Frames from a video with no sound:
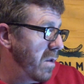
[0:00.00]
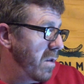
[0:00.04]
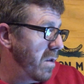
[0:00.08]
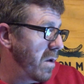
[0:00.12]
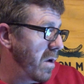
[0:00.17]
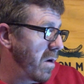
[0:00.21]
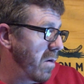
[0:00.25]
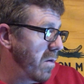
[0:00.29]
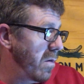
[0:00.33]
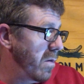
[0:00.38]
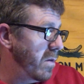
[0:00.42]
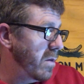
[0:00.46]

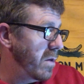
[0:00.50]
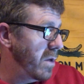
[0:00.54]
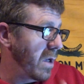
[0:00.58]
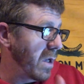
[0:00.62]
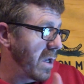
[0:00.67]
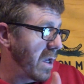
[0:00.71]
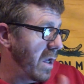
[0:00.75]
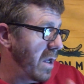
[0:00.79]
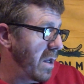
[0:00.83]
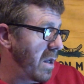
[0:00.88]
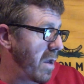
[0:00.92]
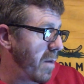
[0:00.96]
There's,
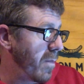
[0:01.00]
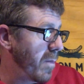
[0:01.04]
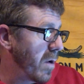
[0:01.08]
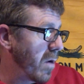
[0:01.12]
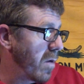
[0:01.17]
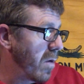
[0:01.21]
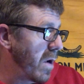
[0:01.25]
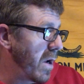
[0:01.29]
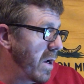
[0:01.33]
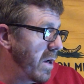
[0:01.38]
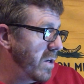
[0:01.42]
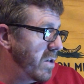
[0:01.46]
again,
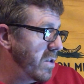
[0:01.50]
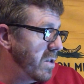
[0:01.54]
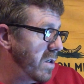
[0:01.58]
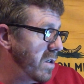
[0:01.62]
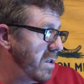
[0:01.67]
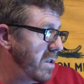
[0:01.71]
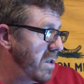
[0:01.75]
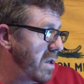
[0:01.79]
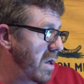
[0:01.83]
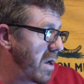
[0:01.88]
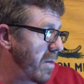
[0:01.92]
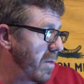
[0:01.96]

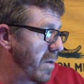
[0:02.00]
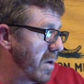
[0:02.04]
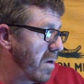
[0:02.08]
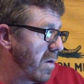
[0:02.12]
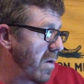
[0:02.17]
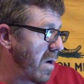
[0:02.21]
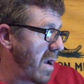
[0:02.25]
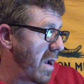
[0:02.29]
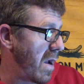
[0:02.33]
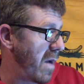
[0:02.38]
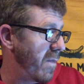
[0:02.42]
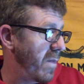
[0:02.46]
immigration,
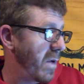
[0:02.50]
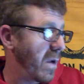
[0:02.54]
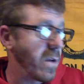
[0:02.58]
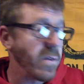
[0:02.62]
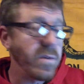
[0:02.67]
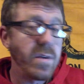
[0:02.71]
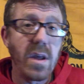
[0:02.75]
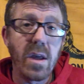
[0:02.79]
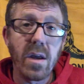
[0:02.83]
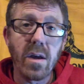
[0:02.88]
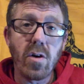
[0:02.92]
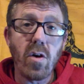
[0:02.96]

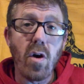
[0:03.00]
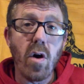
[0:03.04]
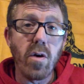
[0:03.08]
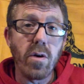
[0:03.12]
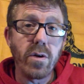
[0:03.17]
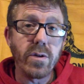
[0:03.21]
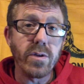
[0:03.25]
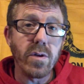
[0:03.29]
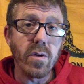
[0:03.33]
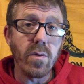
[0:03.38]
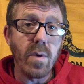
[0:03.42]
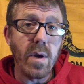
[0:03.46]
demographics, the
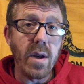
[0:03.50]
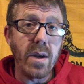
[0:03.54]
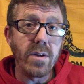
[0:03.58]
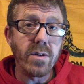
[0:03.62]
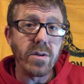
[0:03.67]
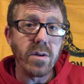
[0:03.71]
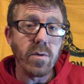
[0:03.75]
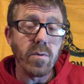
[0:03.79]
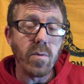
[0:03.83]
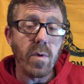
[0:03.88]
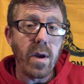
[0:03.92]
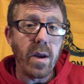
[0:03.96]

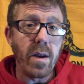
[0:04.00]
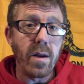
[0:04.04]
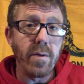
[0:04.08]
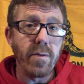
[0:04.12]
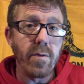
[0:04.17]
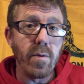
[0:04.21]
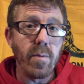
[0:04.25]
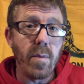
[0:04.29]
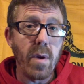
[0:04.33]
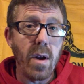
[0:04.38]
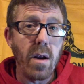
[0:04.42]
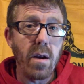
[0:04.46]
incarceration rate
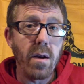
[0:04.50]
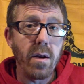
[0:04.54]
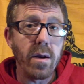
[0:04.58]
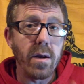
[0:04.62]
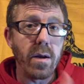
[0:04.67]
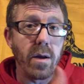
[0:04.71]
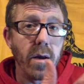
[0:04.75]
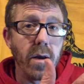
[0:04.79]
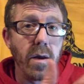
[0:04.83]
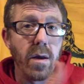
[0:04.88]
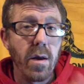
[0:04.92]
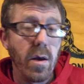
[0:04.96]
of
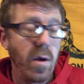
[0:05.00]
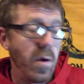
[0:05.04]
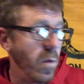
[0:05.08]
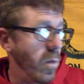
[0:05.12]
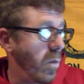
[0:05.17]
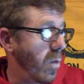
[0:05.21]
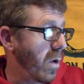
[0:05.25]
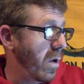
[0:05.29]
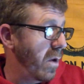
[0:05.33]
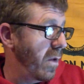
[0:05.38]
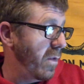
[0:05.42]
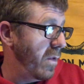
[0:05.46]
America.
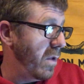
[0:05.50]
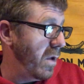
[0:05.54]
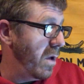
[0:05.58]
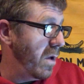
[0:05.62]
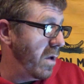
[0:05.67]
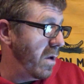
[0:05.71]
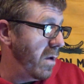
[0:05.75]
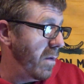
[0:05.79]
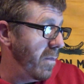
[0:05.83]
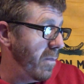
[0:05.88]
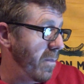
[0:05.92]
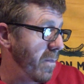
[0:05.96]
One of
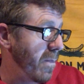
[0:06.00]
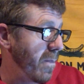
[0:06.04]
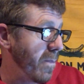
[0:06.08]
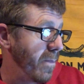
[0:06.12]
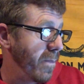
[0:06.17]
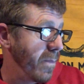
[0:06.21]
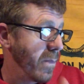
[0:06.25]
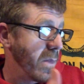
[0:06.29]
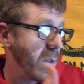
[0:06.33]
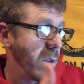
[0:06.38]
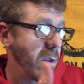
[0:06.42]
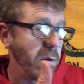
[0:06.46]
the
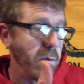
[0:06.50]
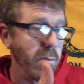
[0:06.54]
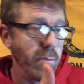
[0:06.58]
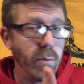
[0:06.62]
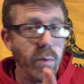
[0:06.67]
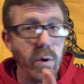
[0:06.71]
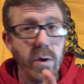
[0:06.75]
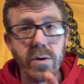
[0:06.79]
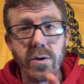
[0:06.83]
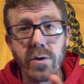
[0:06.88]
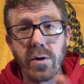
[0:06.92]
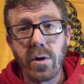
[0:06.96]

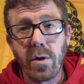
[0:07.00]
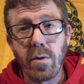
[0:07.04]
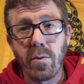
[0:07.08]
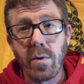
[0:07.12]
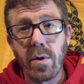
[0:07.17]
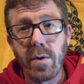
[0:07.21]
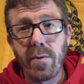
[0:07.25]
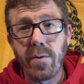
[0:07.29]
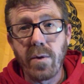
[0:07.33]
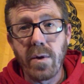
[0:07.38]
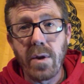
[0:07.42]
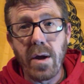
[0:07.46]
books you could
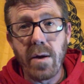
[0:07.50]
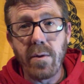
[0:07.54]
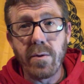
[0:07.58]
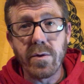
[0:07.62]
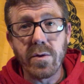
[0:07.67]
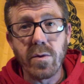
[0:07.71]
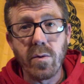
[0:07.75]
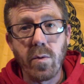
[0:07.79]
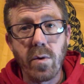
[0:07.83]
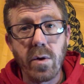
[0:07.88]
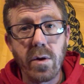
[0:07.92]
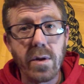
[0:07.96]
read for that
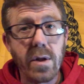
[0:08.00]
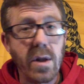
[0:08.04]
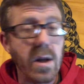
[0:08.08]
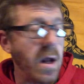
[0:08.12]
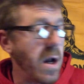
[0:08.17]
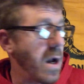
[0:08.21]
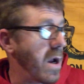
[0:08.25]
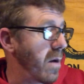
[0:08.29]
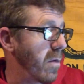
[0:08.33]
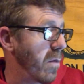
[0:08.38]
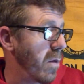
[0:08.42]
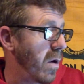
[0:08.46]
was the one that
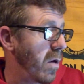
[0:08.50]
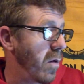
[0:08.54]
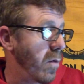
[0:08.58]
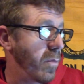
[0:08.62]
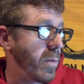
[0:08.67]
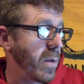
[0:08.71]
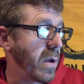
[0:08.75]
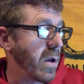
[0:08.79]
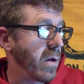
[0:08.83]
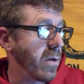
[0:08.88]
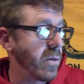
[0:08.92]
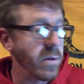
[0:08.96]
I
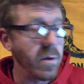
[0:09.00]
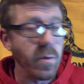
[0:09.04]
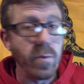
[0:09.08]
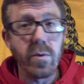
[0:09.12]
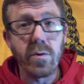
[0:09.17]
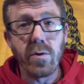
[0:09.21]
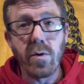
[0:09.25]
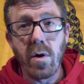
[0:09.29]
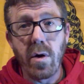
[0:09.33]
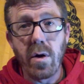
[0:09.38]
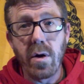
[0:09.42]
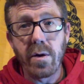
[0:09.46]
wrote, because it
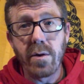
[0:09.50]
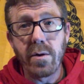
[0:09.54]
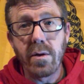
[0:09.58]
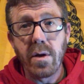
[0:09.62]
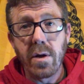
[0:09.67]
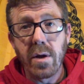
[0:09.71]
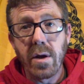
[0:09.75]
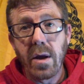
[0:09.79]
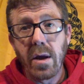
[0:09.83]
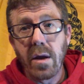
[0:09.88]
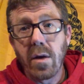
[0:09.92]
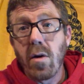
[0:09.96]
was on
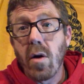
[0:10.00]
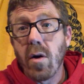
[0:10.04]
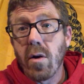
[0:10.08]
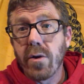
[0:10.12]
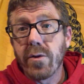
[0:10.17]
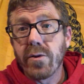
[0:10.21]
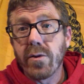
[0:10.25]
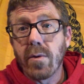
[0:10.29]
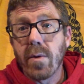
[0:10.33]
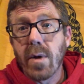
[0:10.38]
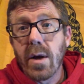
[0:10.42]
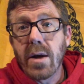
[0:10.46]

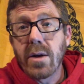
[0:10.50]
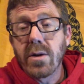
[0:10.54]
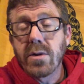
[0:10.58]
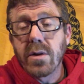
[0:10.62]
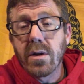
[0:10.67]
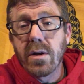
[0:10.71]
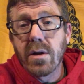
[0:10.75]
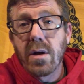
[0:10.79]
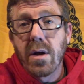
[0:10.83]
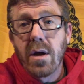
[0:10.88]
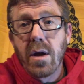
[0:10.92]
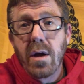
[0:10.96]

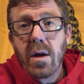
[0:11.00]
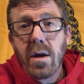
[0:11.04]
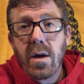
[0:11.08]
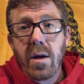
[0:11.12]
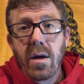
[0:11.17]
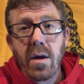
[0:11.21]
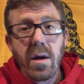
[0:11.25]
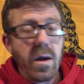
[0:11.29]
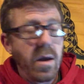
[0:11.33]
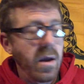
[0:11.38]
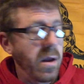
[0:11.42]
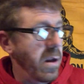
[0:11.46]
incarceration
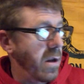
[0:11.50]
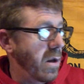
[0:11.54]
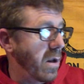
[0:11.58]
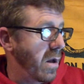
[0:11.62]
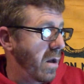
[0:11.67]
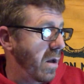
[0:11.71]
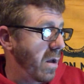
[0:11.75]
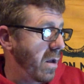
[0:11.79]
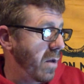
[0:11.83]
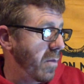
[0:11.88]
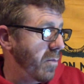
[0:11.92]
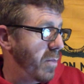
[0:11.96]
in
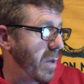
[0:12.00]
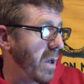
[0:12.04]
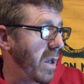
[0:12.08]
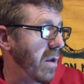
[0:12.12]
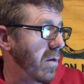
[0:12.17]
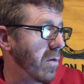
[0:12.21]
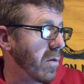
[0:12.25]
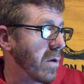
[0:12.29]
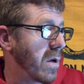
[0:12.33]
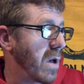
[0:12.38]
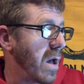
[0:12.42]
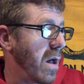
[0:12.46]

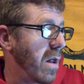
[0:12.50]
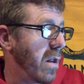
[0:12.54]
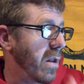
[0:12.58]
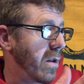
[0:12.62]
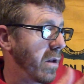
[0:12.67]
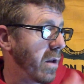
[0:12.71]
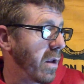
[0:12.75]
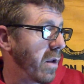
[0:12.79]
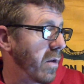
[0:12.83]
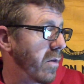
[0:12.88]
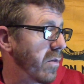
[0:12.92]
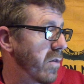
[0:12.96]
penal
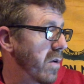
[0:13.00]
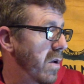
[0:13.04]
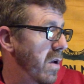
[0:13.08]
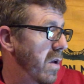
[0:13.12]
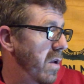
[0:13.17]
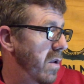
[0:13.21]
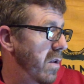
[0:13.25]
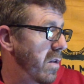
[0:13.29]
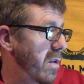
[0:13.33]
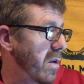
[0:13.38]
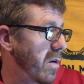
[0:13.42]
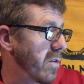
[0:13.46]
colonies.
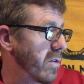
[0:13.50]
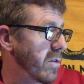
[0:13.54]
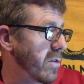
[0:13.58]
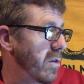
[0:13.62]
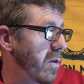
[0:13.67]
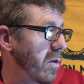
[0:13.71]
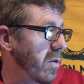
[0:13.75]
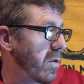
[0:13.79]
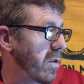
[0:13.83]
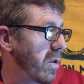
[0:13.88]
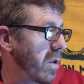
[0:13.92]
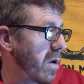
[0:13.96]
There's
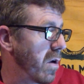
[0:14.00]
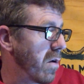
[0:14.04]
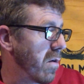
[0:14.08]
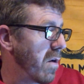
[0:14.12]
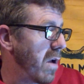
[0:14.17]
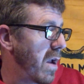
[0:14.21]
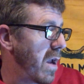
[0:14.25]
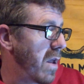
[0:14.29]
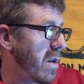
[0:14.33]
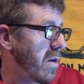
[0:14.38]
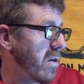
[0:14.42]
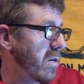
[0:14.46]
nuclear
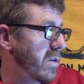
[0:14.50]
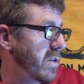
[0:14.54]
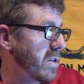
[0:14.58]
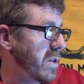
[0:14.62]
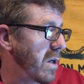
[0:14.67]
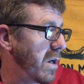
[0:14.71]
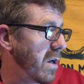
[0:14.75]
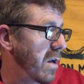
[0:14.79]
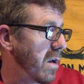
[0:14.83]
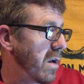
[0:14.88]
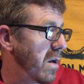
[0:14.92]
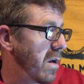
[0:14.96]

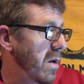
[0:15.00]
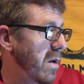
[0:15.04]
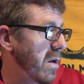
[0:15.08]
energy,